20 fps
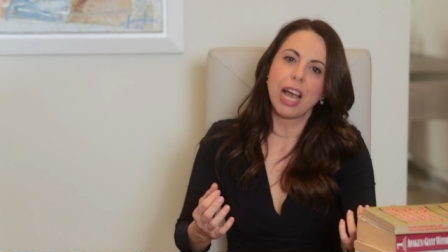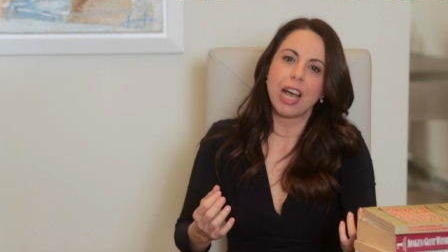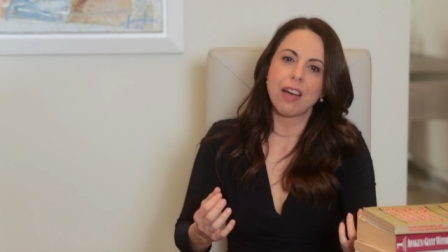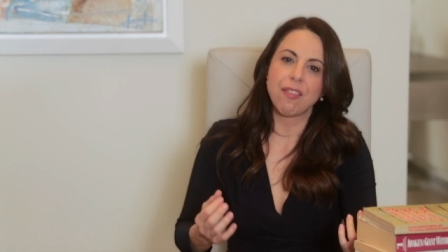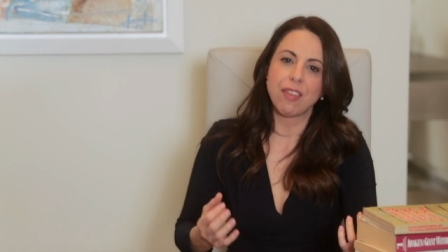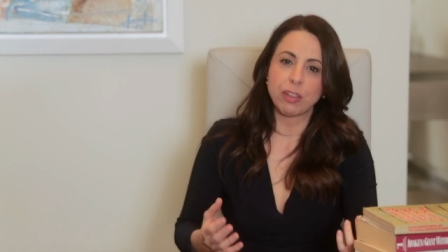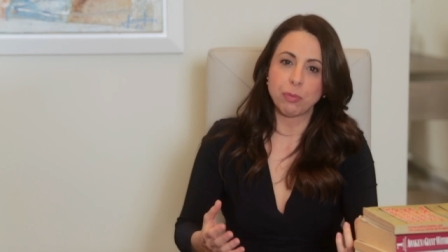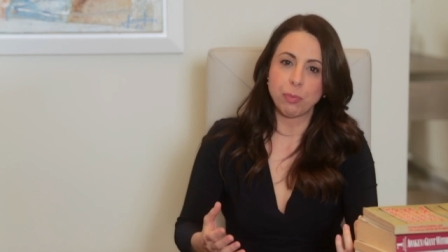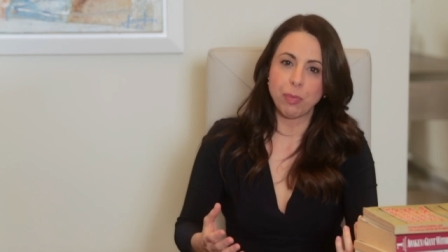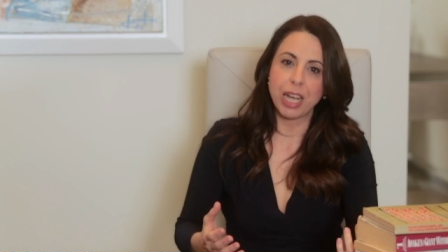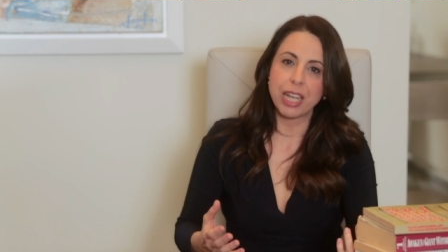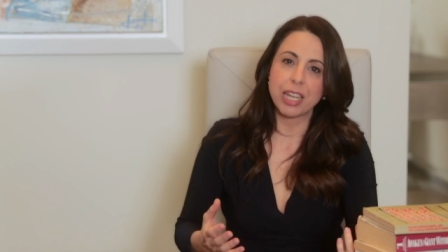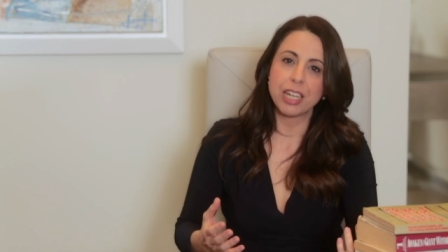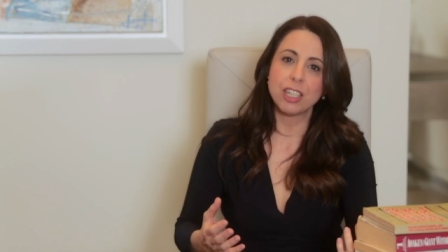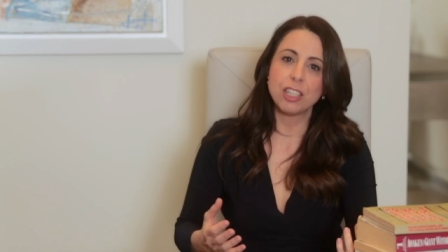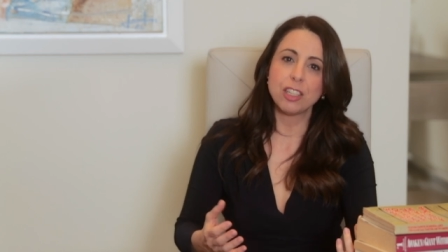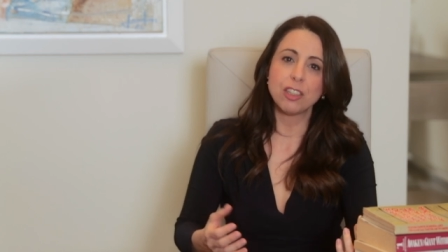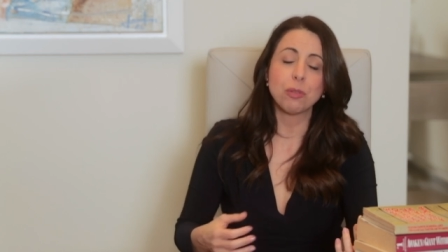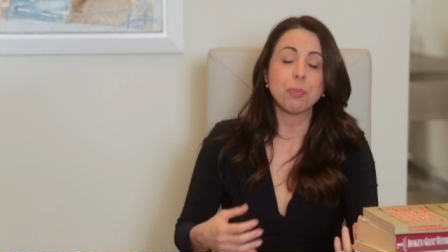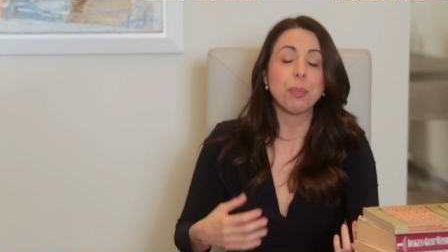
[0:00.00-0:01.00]
I have
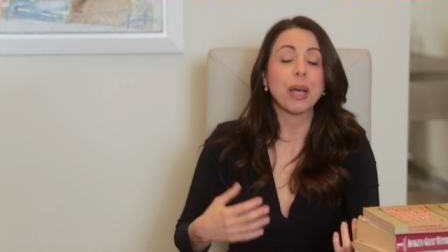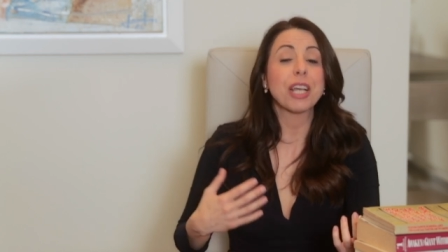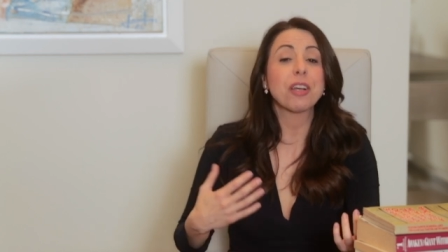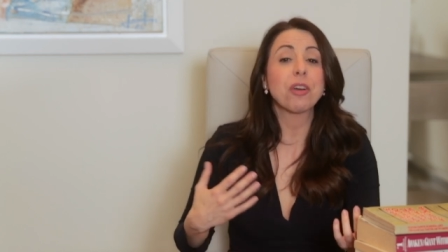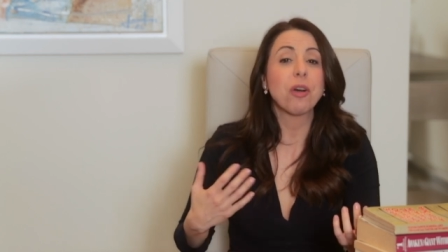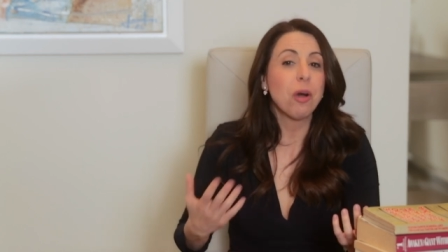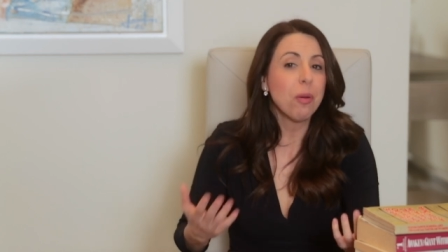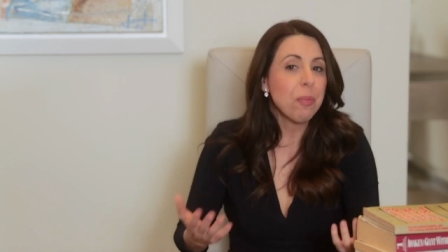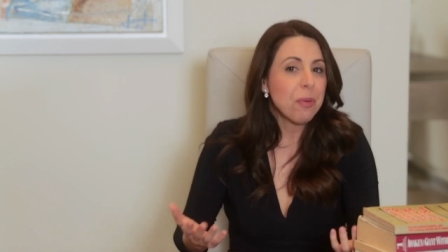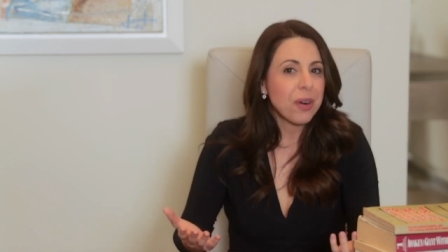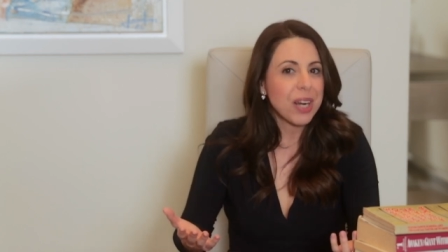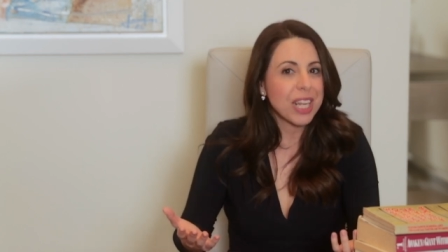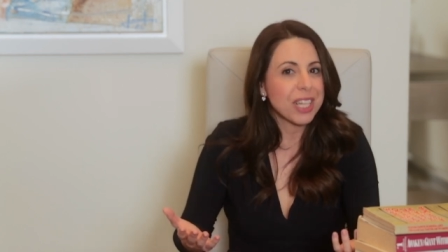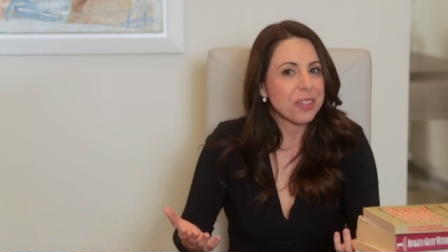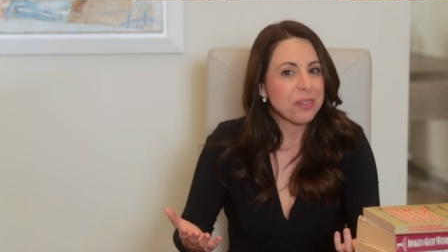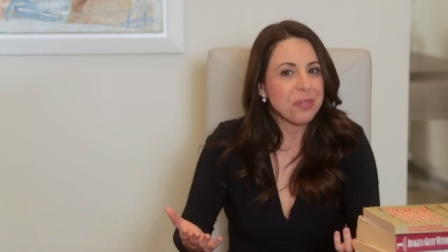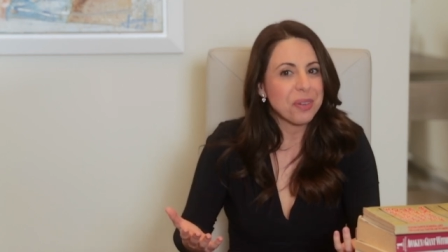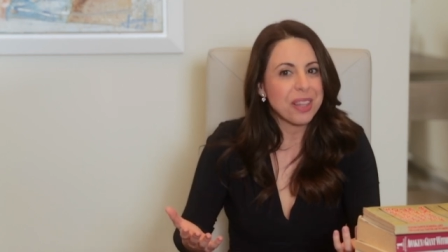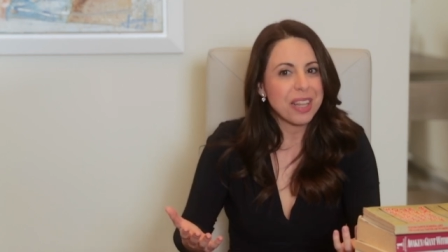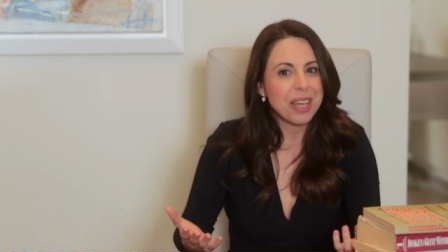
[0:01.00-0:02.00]
admired by
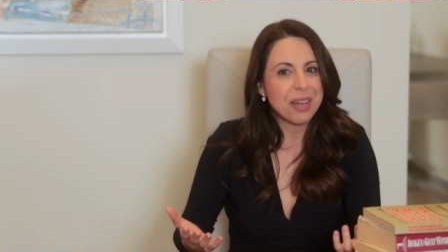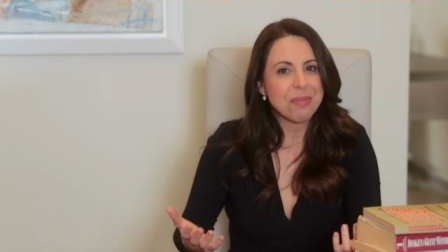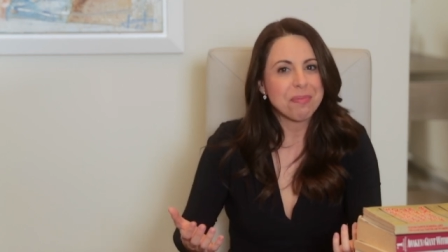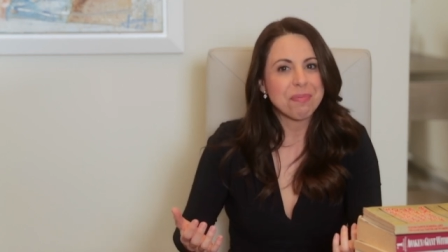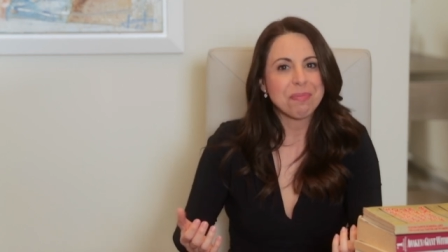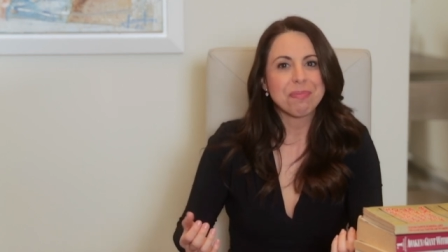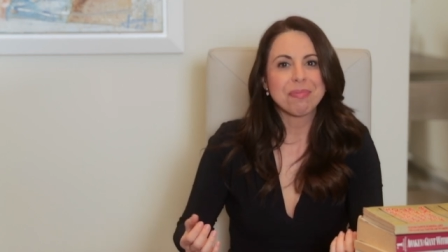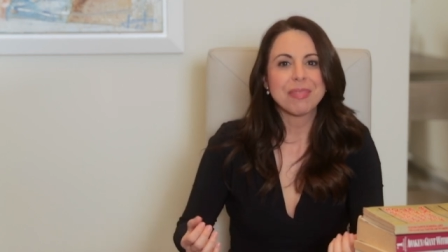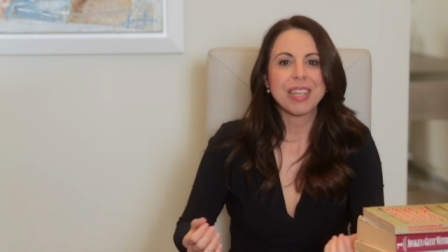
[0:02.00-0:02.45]
cooperating with them.